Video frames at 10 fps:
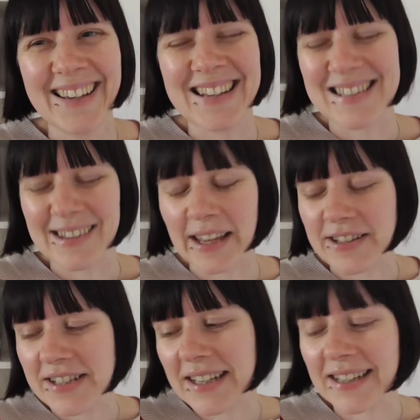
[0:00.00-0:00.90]
is
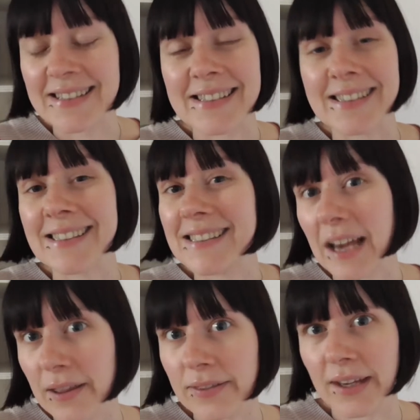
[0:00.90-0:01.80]
that she can see
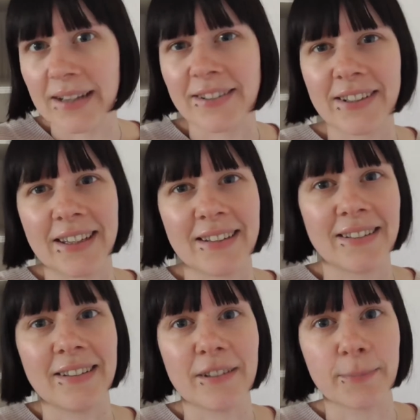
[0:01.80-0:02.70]
death and she can
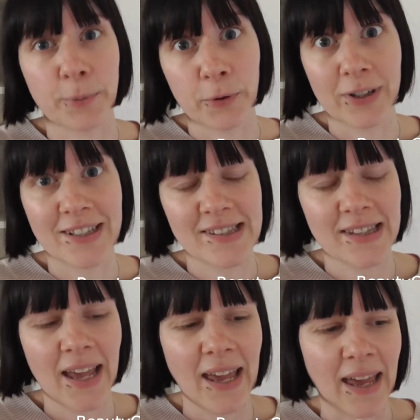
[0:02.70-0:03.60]
see
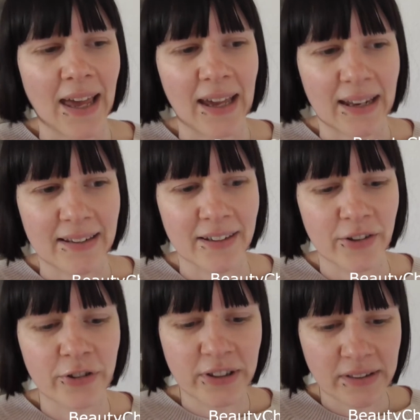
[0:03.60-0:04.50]
spirits. And
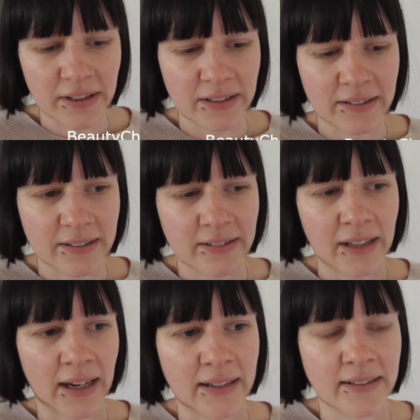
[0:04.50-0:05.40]
she thinks
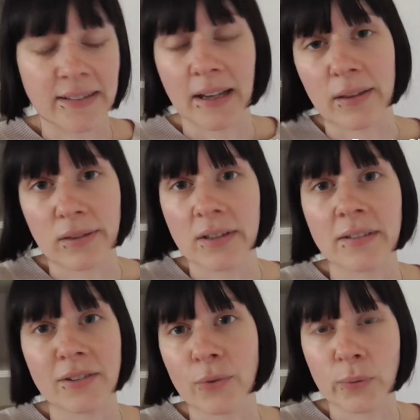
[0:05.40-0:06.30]
that death
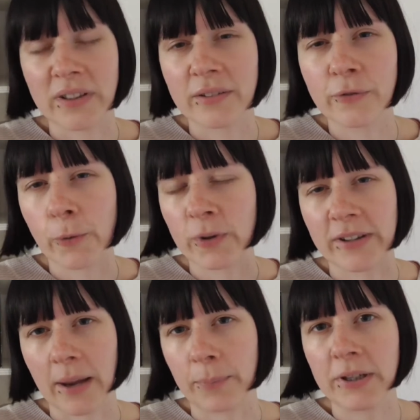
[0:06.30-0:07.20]
is the reason for
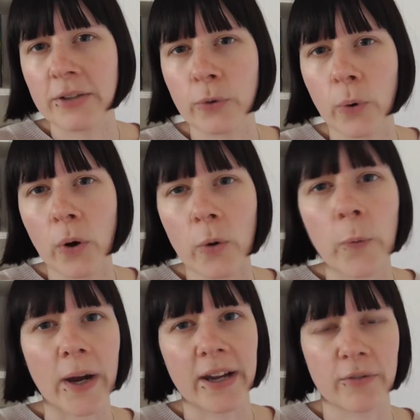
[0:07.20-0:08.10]
what's happening to her,
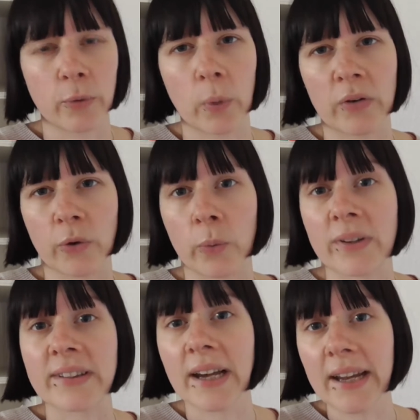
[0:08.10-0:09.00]
why everyone's
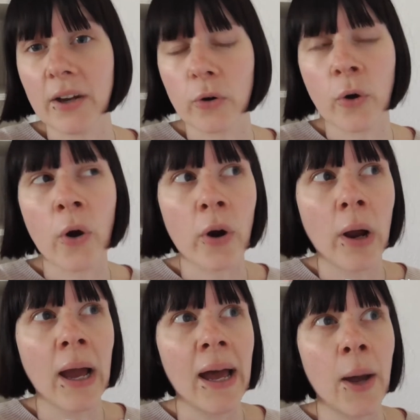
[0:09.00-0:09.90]
always dying on
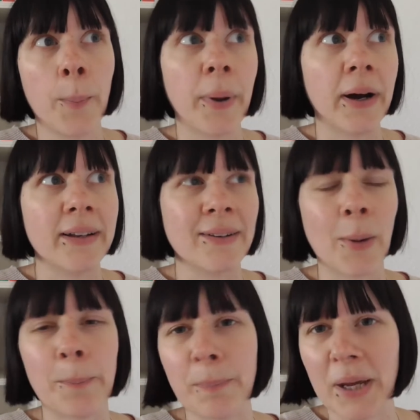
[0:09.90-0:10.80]
her.
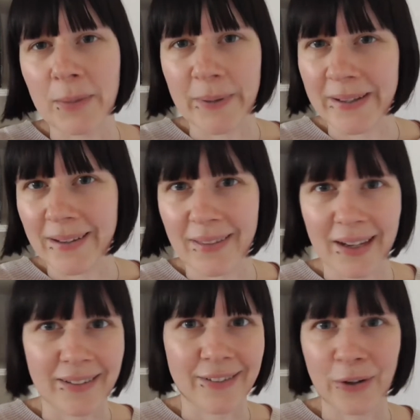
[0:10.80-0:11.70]
But maybe
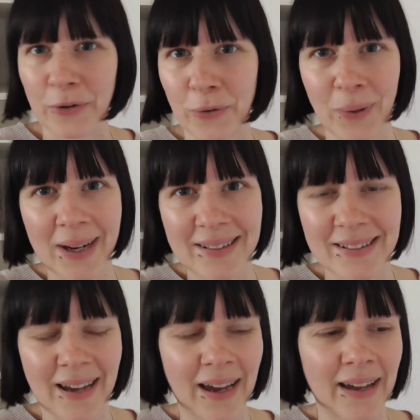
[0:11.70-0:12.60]
that's not
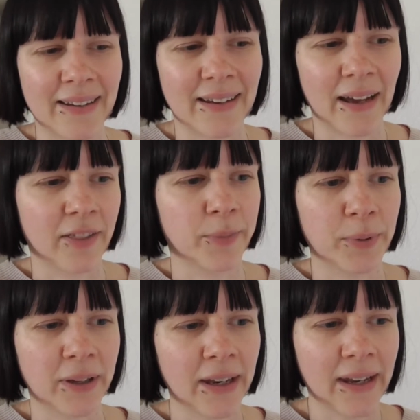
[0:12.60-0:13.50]
correct. And at the
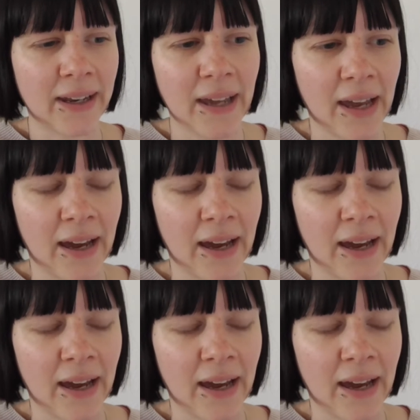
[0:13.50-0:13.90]
beginning,